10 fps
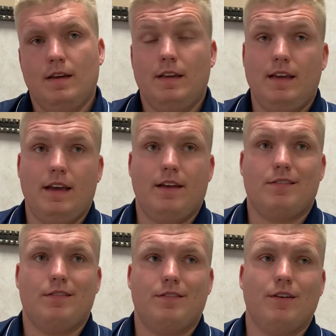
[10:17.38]
Yes,
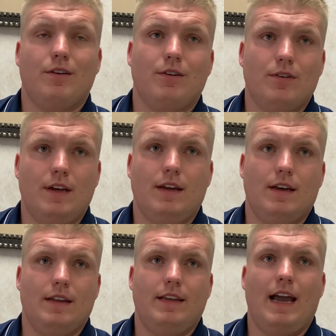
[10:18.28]
so
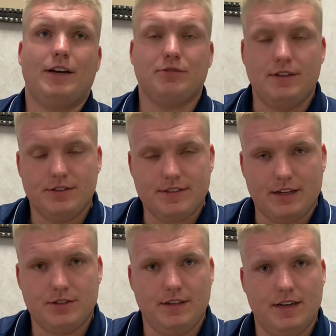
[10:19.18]
the actual
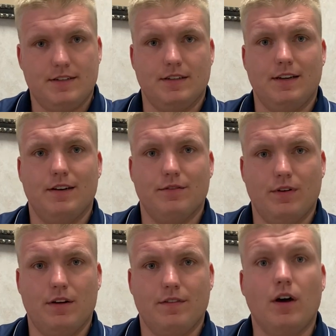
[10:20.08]
intersection, yes, again,
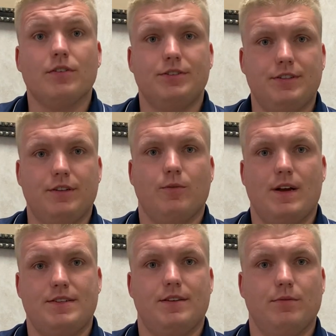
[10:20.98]
of Alderson and
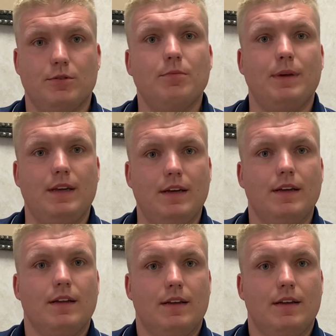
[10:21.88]
Weston will be